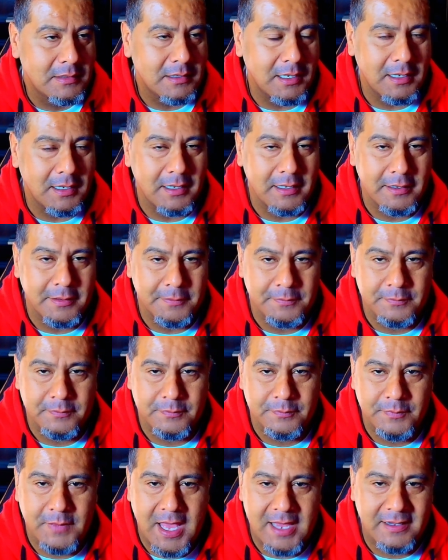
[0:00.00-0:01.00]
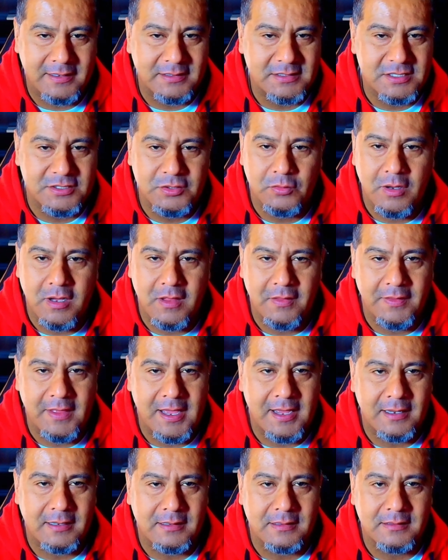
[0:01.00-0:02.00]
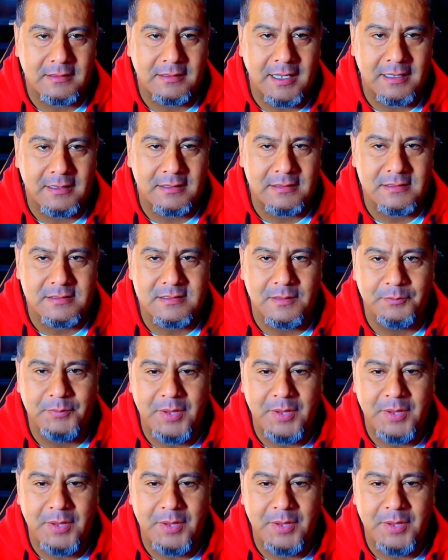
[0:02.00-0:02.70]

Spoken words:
Having to do all that, getting some